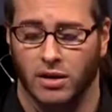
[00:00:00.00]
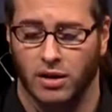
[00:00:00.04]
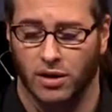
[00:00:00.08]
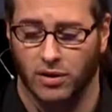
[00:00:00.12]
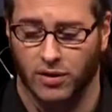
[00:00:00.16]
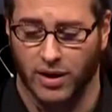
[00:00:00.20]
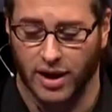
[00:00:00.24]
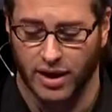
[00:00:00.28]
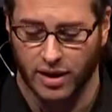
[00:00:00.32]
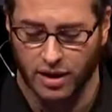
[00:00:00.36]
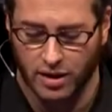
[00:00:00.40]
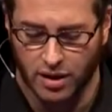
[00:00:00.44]

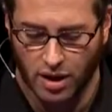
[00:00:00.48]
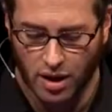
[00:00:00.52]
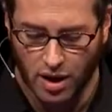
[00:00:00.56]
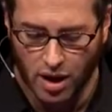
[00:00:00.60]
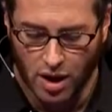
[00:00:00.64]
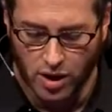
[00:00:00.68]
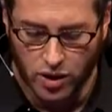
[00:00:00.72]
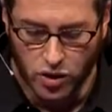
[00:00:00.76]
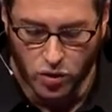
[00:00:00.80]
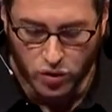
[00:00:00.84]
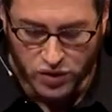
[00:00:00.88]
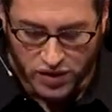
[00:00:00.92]
Okay?
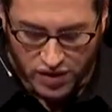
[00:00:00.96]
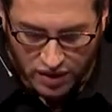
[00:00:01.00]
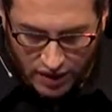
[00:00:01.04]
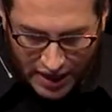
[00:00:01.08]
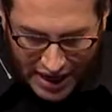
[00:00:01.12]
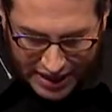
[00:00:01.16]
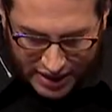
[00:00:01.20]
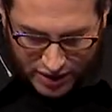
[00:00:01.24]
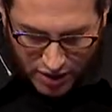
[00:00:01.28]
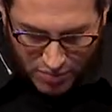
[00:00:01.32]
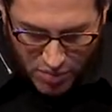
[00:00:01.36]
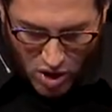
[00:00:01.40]
You
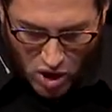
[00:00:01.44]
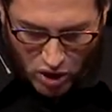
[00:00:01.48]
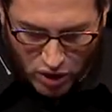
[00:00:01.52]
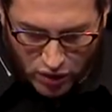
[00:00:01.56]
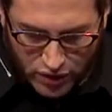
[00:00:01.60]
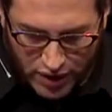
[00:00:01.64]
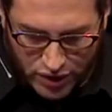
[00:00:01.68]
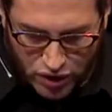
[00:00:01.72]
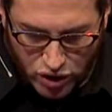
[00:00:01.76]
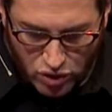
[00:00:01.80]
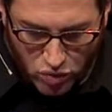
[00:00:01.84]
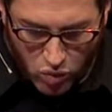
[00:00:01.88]
select the
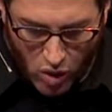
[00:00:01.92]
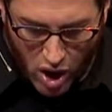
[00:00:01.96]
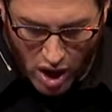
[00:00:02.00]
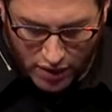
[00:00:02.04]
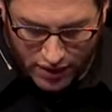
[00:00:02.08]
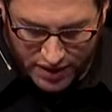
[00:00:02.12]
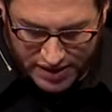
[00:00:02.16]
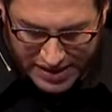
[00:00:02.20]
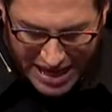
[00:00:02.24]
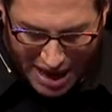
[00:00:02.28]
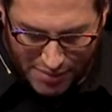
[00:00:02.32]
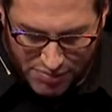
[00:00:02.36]
marker that you
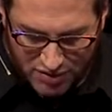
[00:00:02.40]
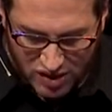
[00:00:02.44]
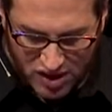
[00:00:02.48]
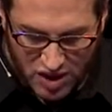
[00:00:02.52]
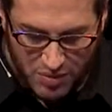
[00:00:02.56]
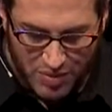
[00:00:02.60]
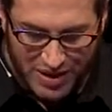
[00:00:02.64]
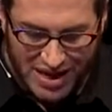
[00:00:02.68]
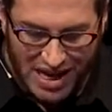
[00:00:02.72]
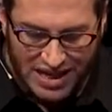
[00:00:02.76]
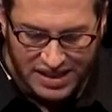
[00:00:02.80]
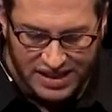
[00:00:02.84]
want. This happens
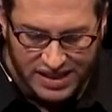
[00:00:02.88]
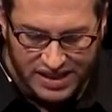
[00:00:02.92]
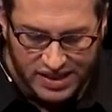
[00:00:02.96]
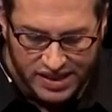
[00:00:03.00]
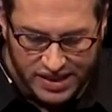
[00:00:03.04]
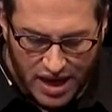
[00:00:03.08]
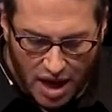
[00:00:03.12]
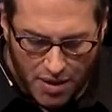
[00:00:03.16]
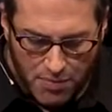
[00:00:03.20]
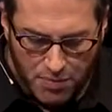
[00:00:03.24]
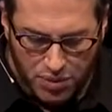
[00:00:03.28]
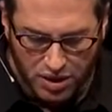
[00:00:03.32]
to be a
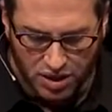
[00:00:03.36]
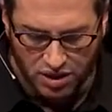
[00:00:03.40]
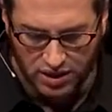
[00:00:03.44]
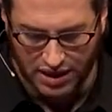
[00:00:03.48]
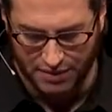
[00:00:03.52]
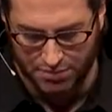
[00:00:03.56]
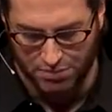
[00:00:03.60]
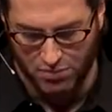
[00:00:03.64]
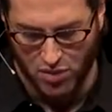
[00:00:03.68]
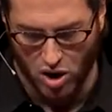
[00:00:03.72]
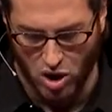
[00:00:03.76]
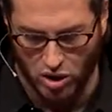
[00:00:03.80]

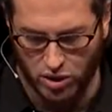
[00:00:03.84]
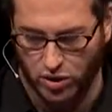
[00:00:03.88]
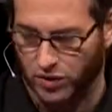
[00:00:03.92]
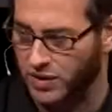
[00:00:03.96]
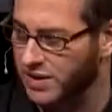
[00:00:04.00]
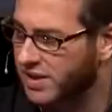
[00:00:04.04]
subclip marker.